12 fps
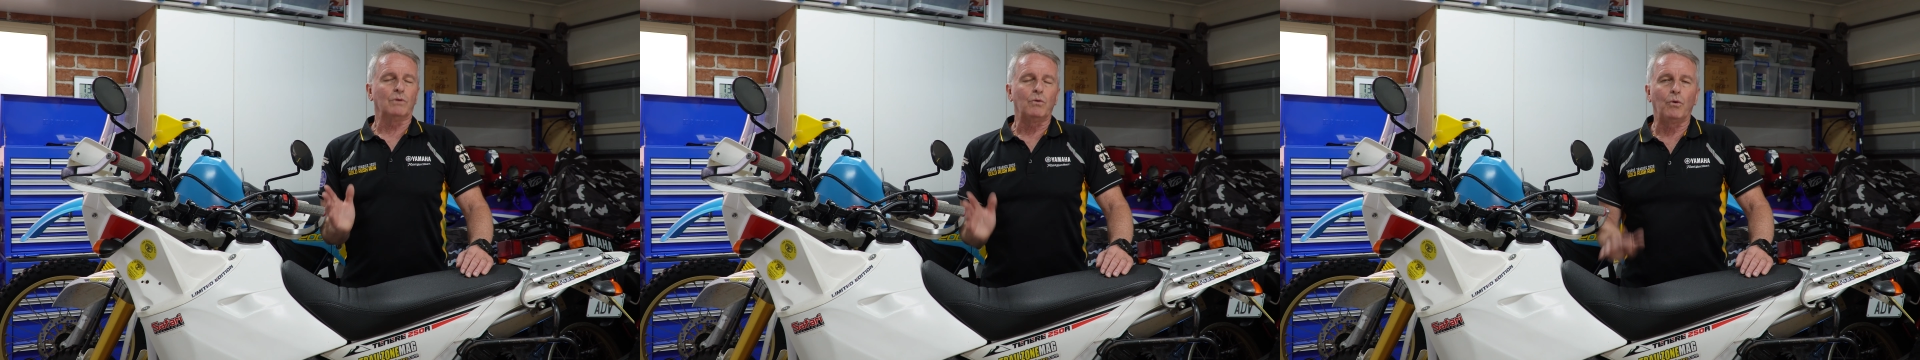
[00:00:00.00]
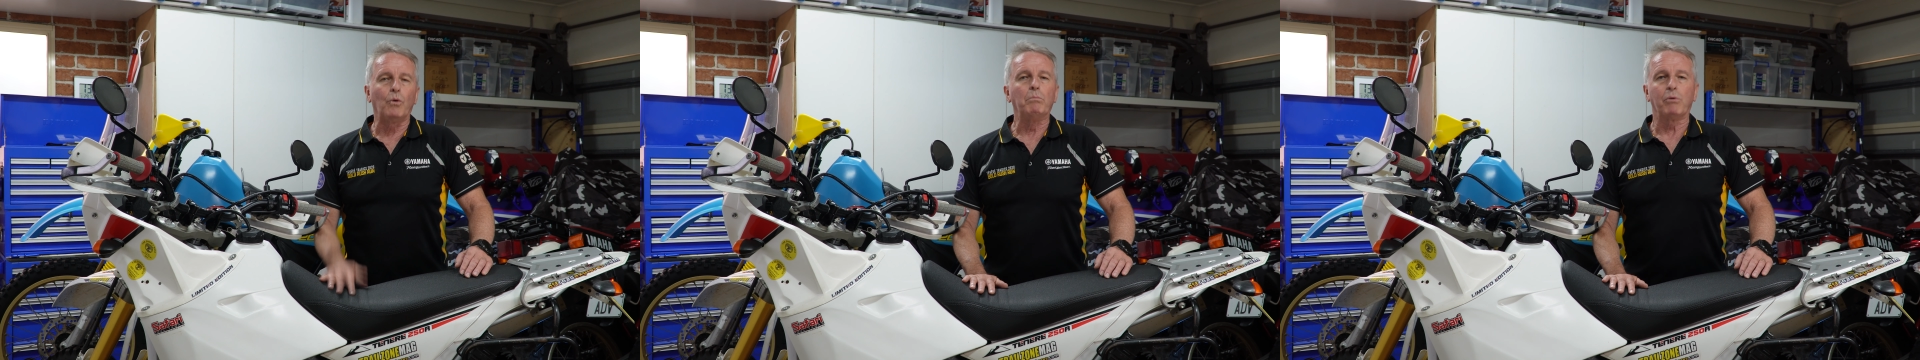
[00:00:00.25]

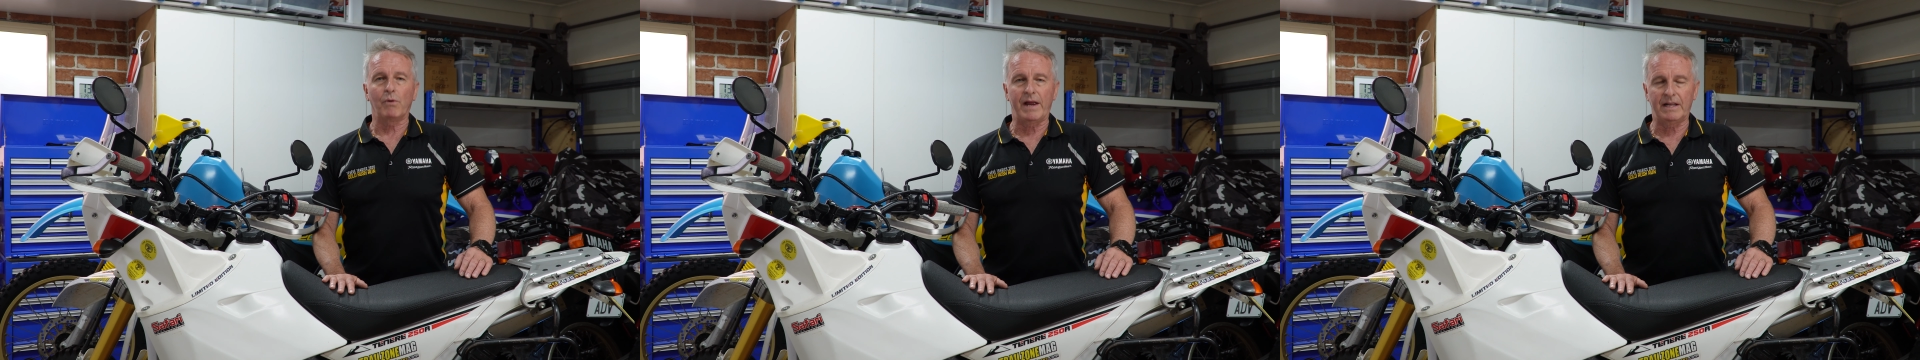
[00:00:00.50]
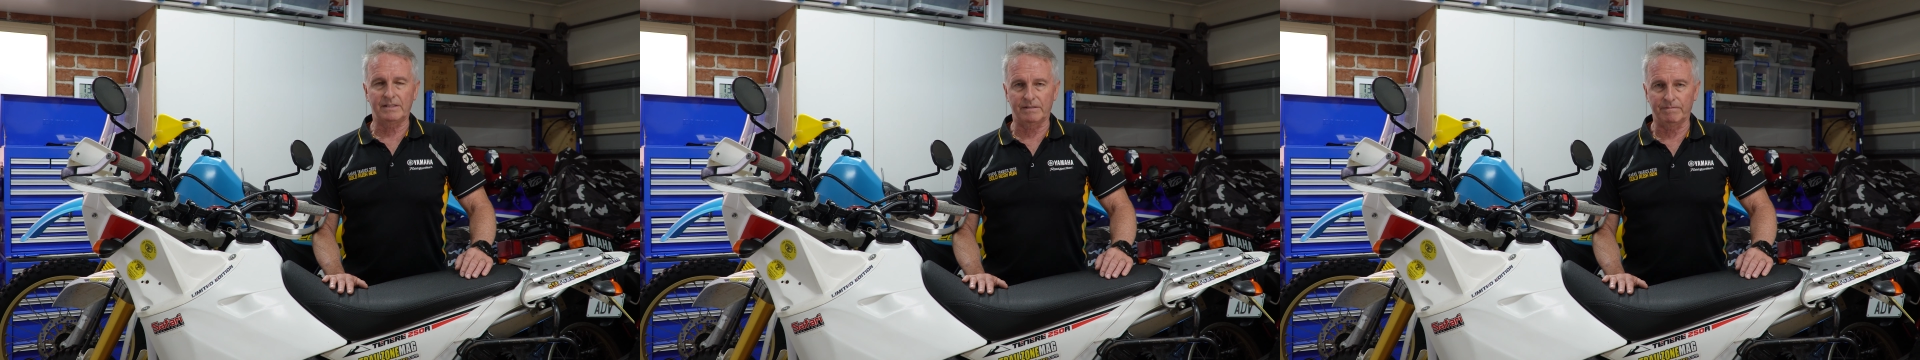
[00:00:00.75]
all
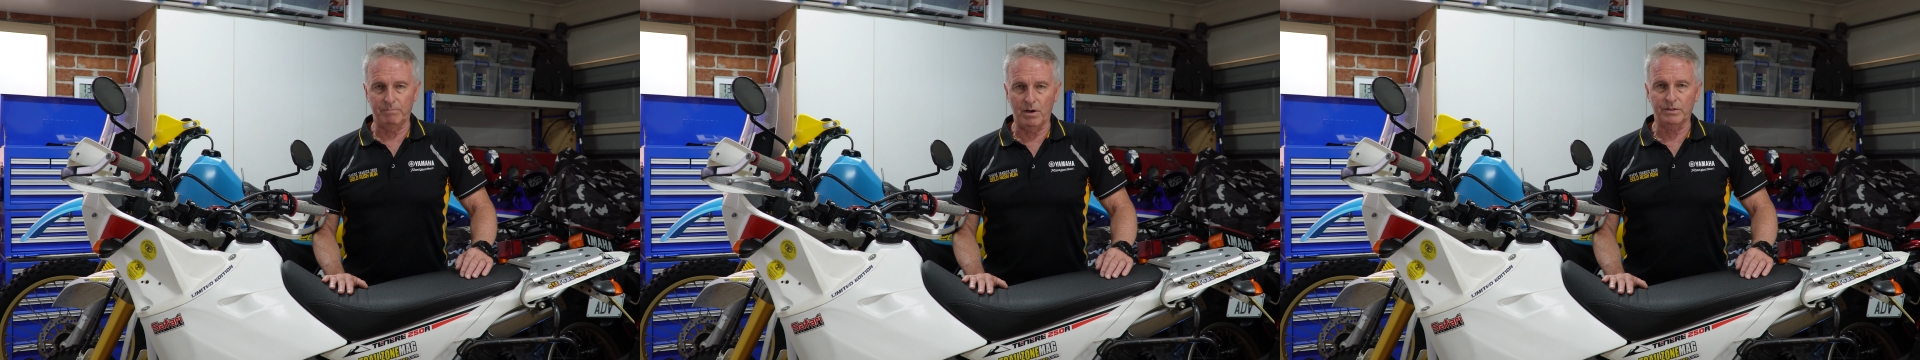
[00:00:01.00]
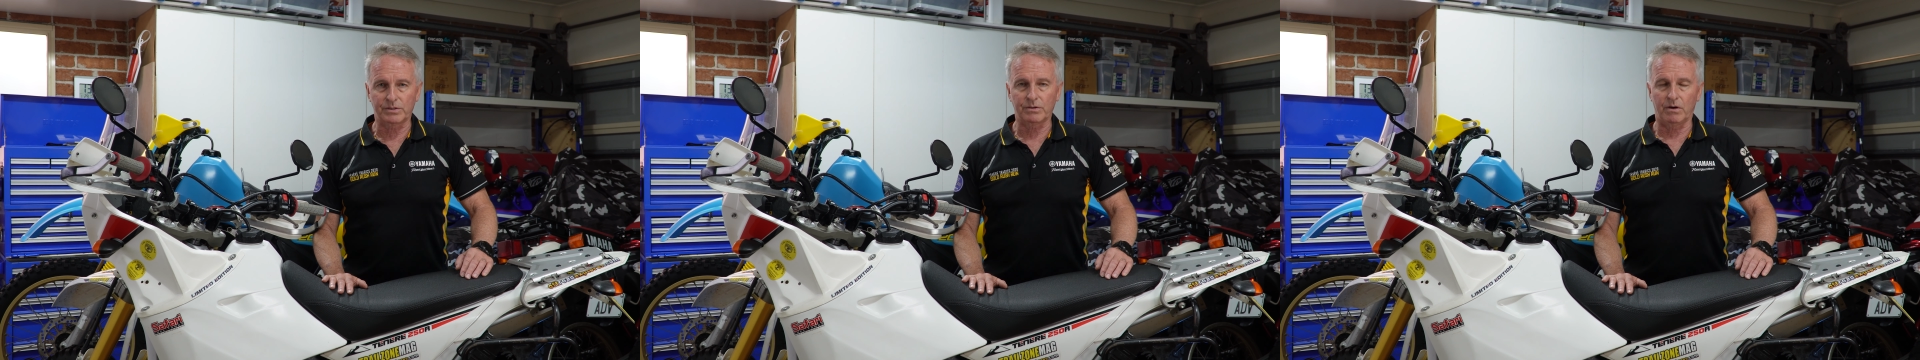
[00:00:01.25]
brands of
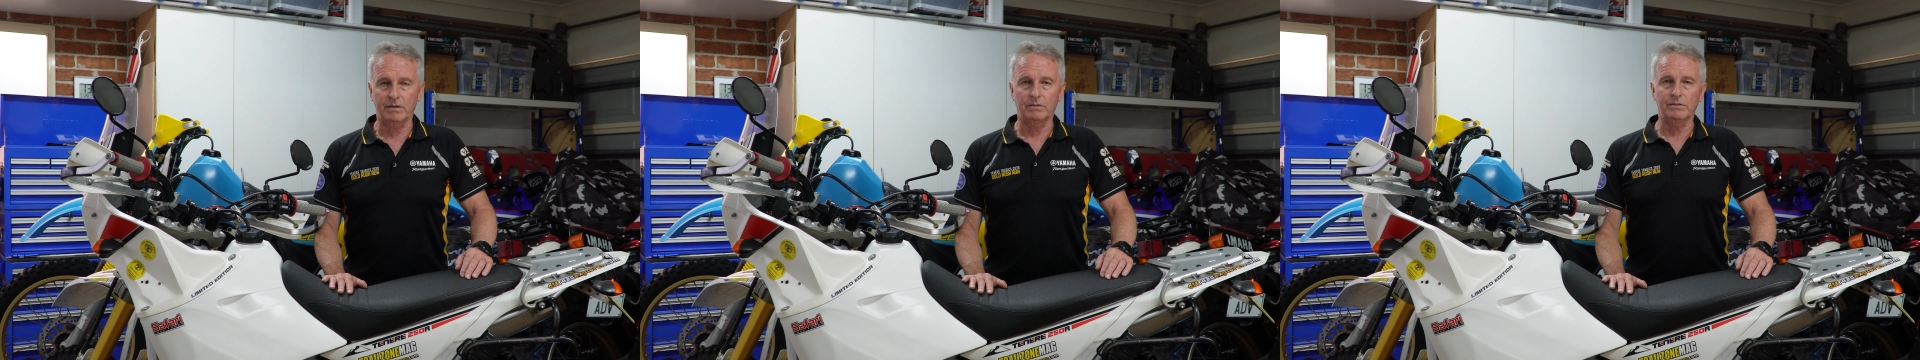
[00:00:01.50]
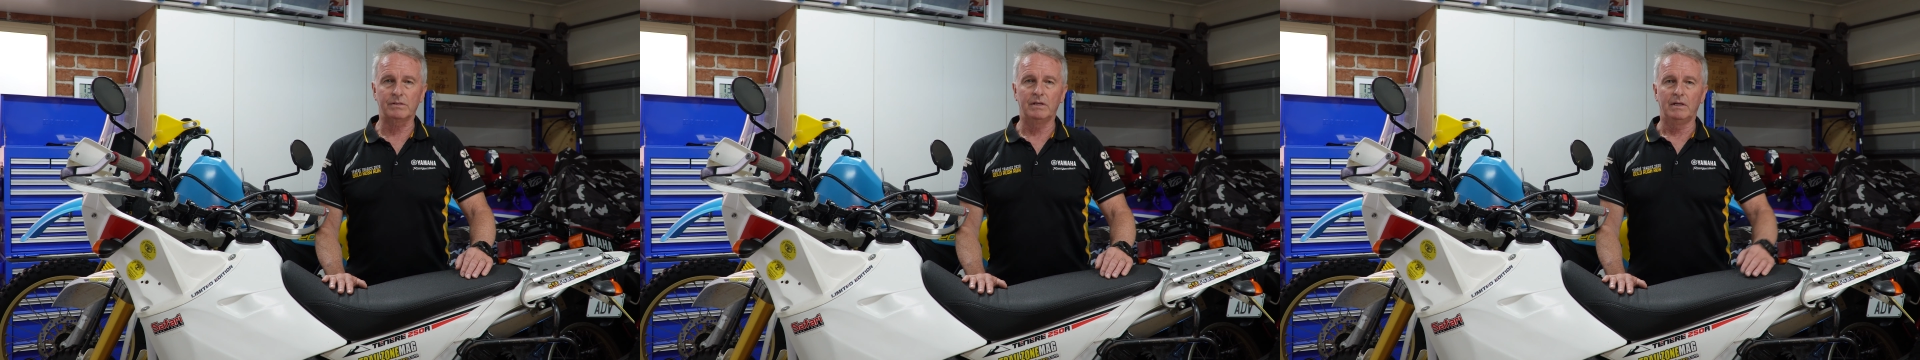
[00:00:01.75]

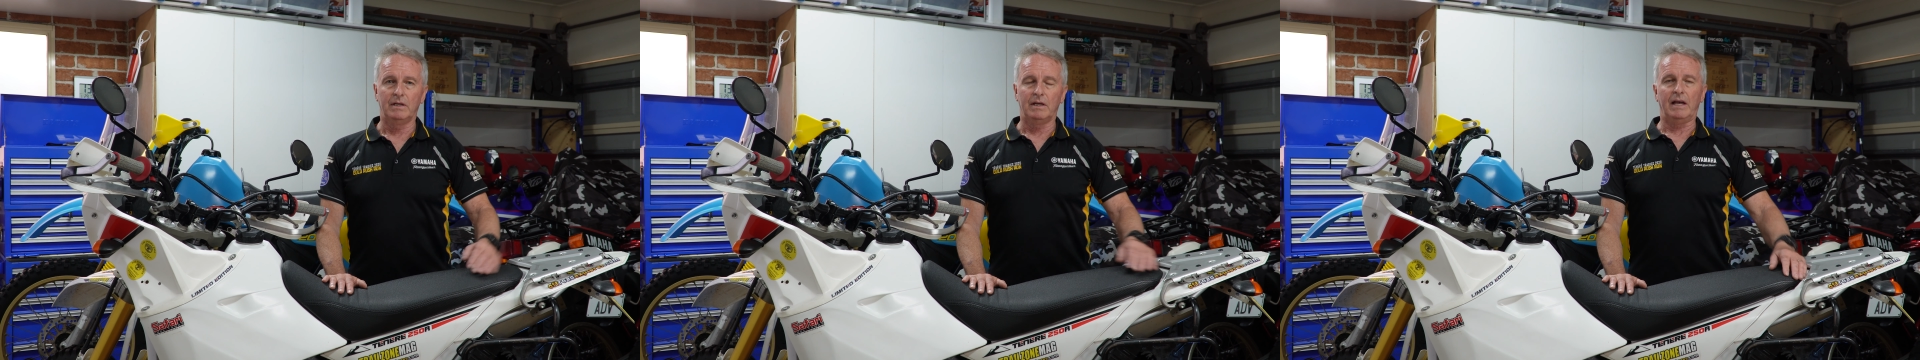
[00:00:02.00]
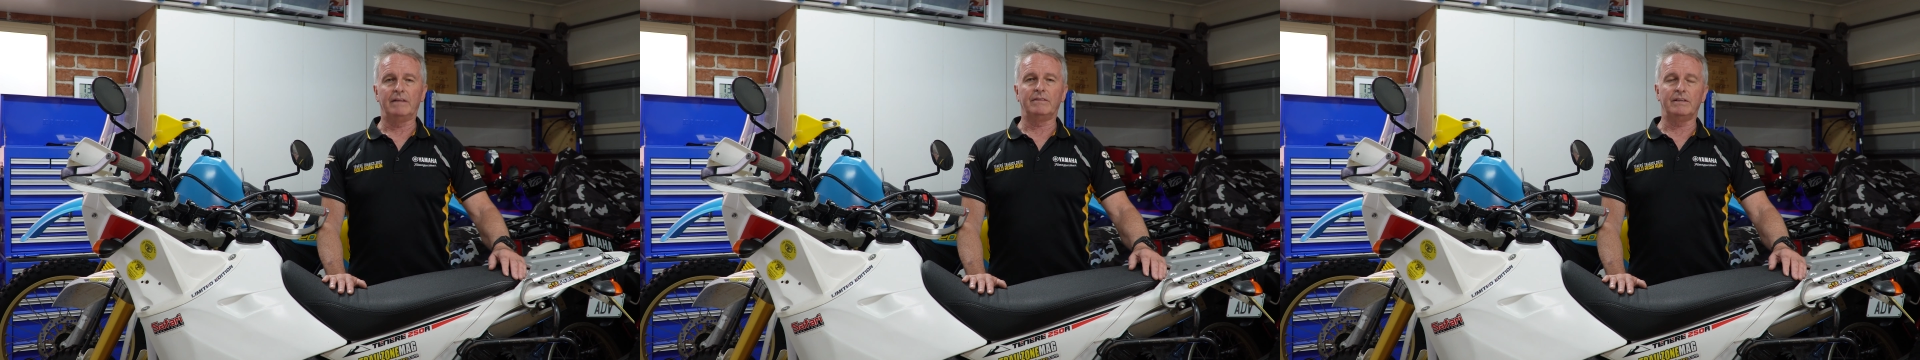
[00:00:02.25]
motorcycles,
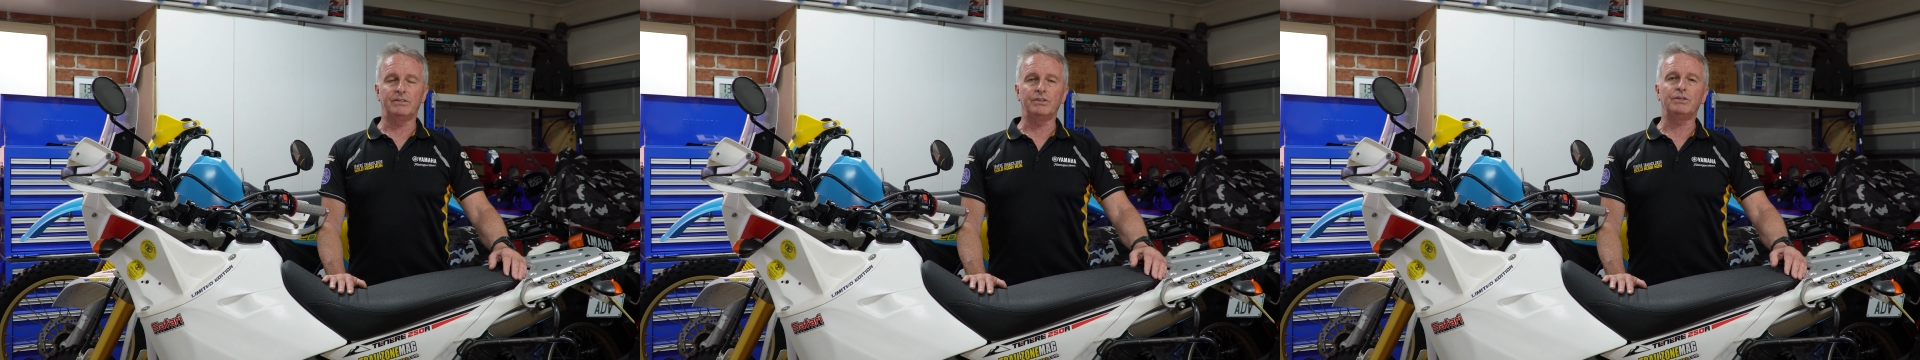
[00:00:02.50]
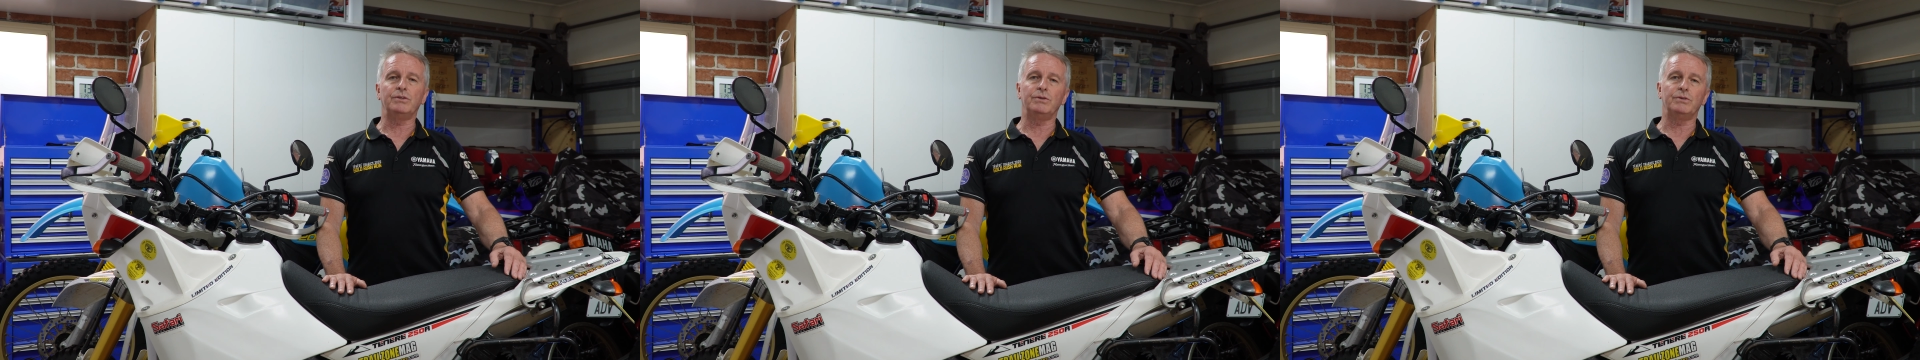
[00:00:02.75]
and there's a
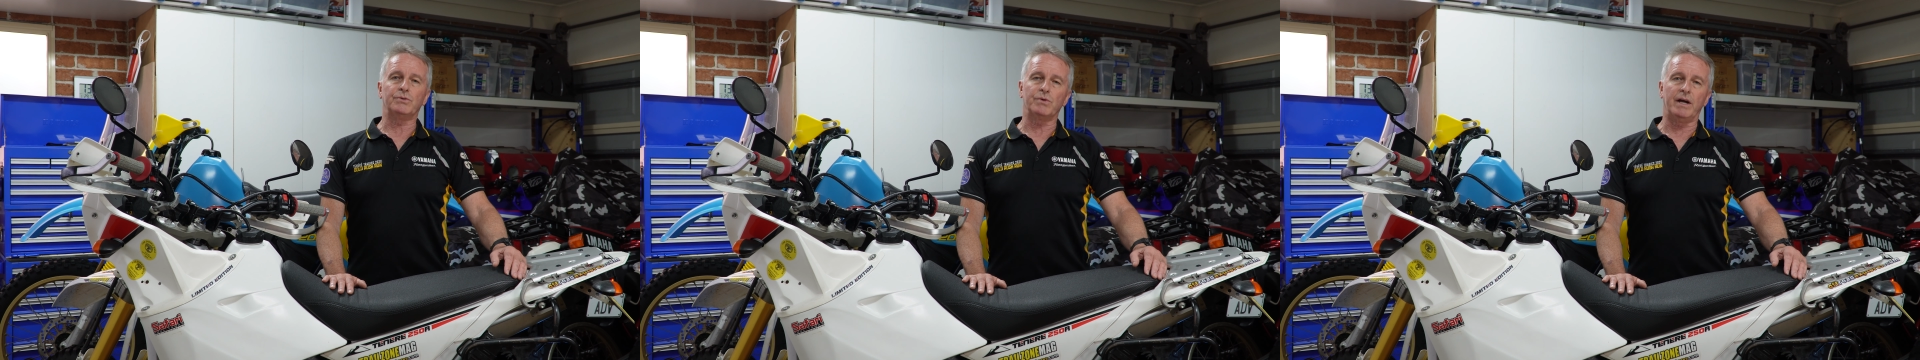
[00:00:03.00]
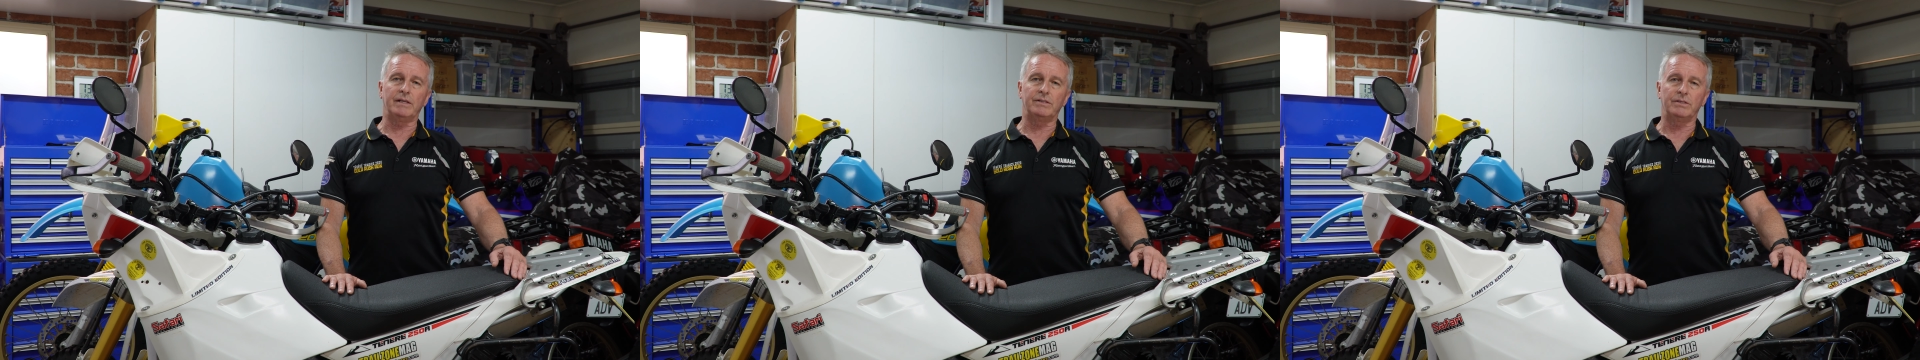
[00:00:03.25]
huge
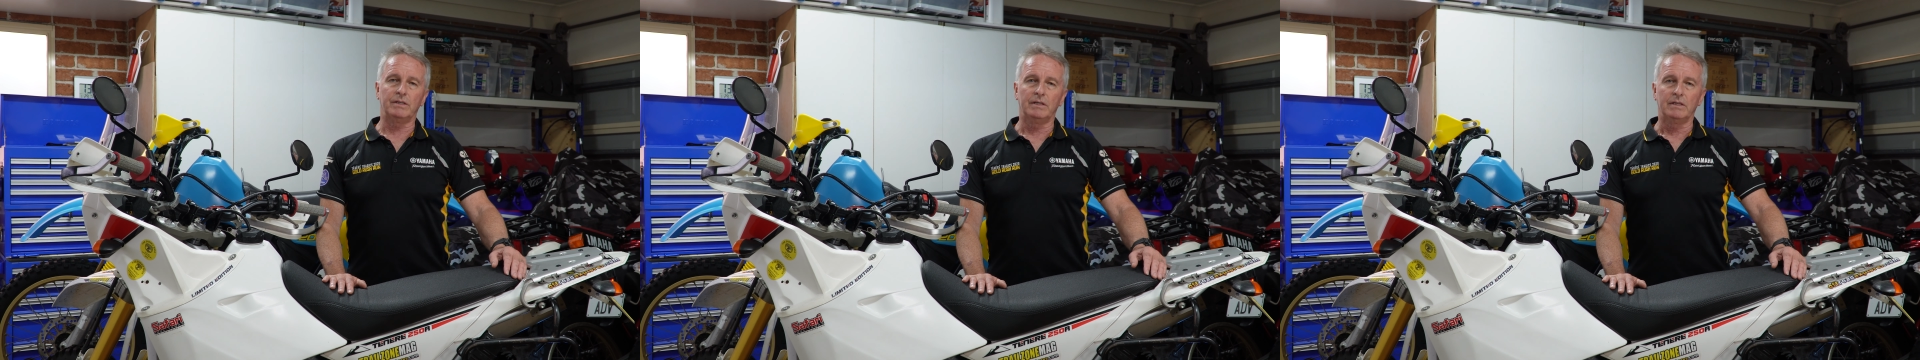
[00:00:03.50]
range.